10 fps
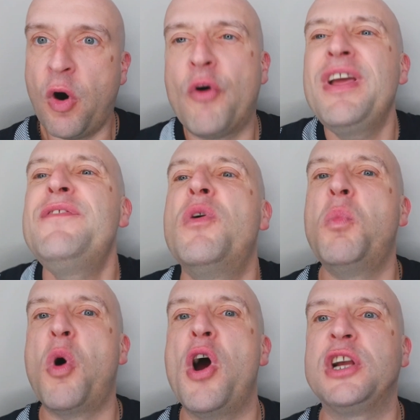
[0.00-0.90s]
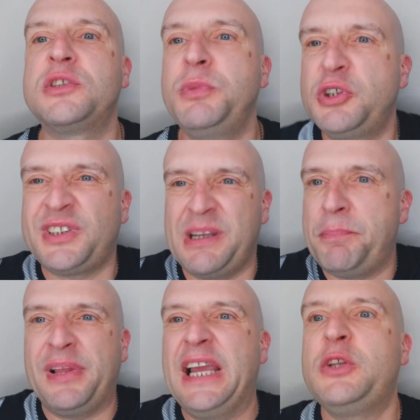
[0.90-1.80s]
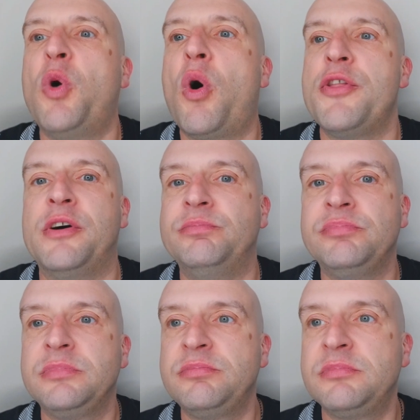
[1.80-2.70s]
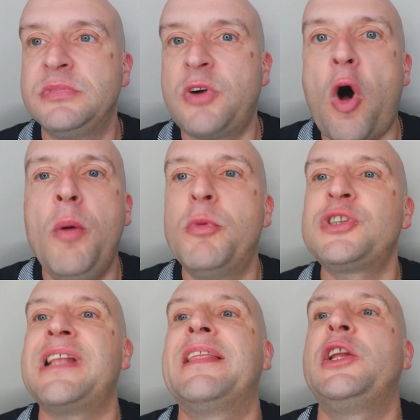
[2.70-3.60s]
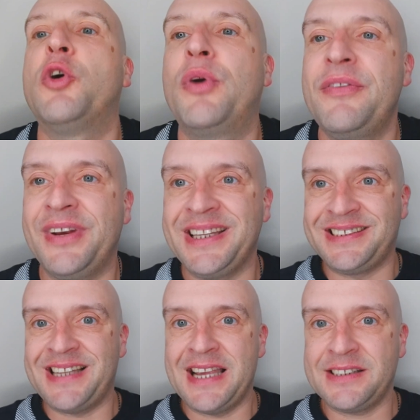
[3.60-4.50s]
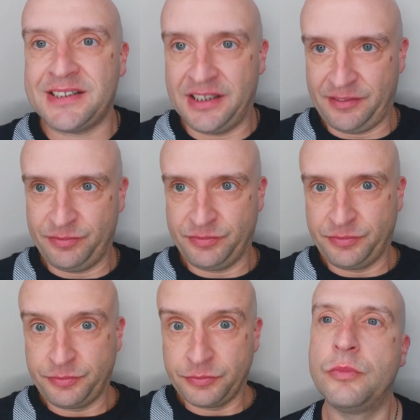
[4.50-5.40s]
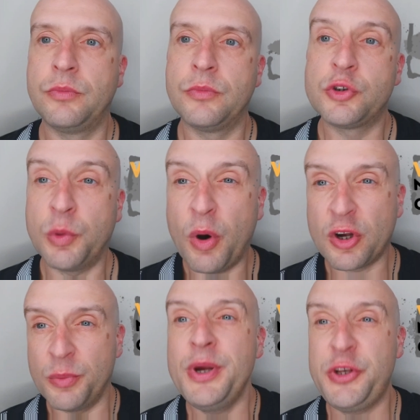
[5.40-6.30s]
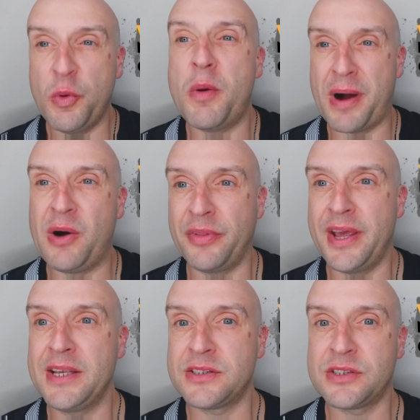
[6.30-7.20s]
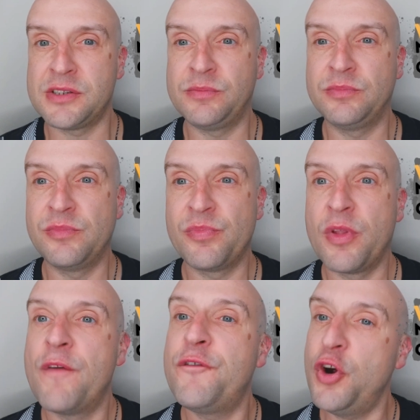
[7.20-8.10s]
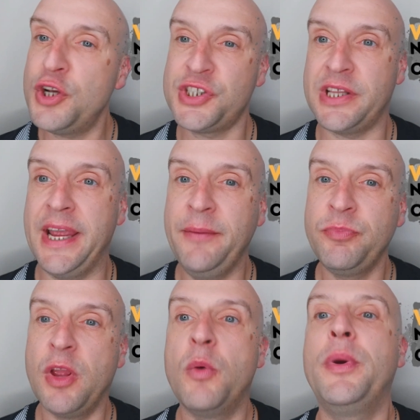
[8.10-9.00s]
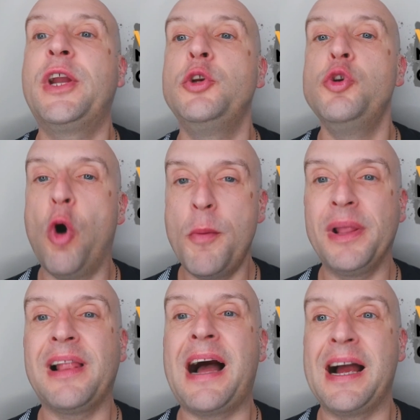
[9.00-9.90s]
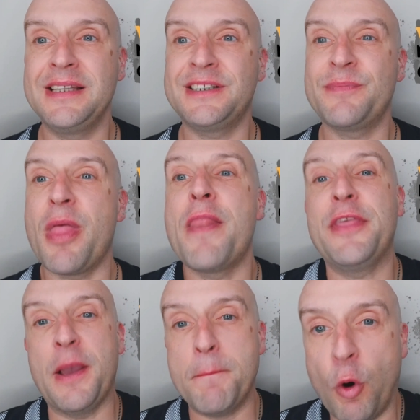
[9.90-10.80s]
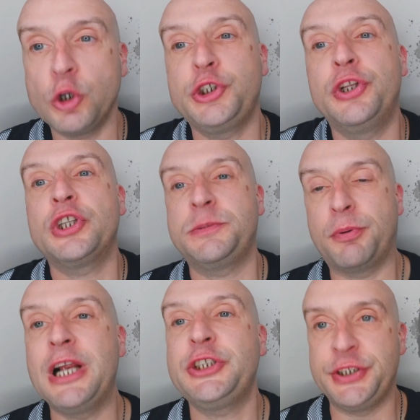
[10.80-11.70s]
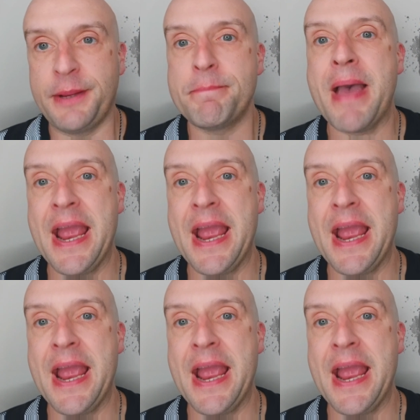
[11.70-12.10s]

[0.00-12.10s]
Or even worse, we just simply ignore them, almost like they don't even exist. So what can we do about this? Firstly, we can normalise the emotional expression in